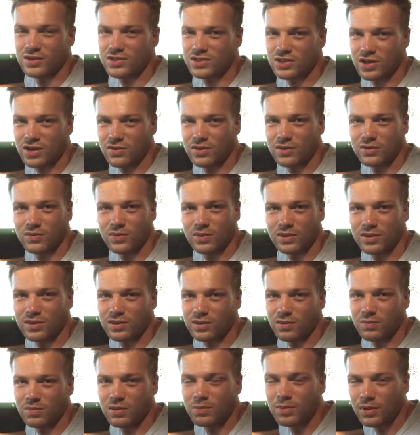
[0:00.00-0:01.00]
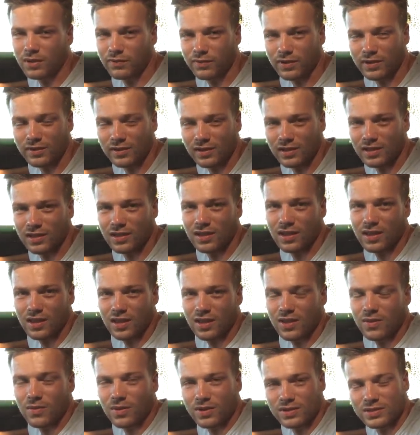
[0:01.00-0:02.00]
share it with the people of Italy
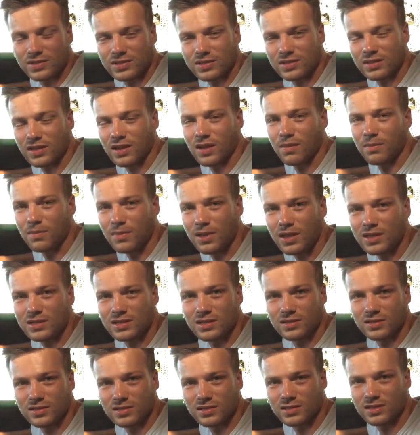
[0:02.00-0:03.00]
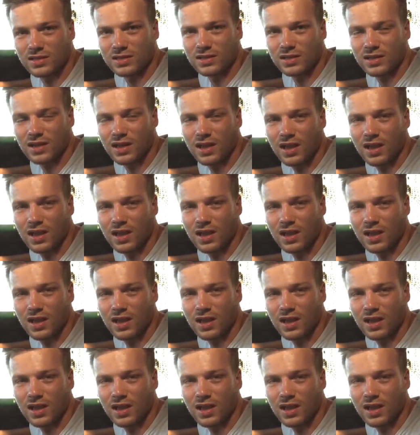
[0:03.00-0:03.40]
was amazing to see.